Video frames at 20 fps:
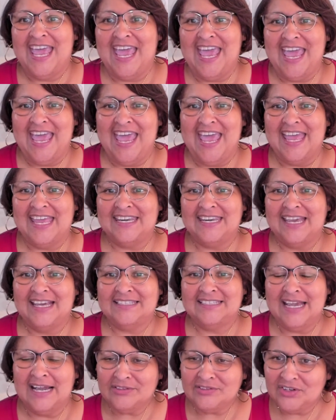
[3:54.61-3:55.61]
And
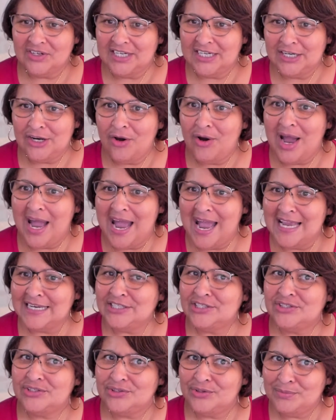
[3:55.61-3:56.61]
uh, Dr. Elo,
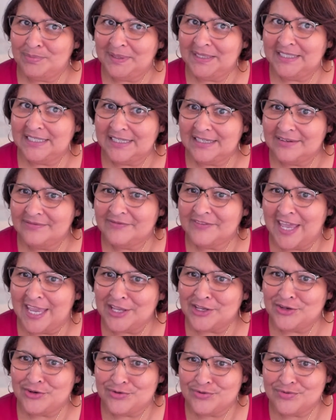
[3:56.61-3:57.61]
I do believe
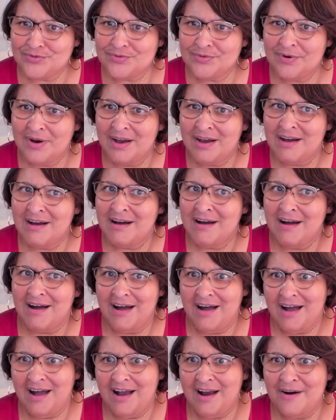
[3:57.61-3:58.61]
that you
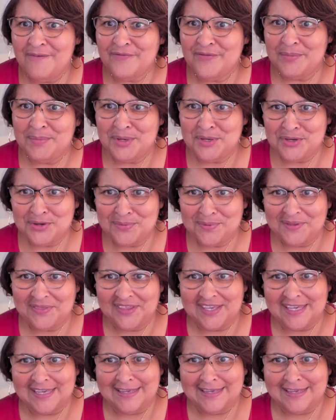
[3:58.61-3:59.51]
are familiar with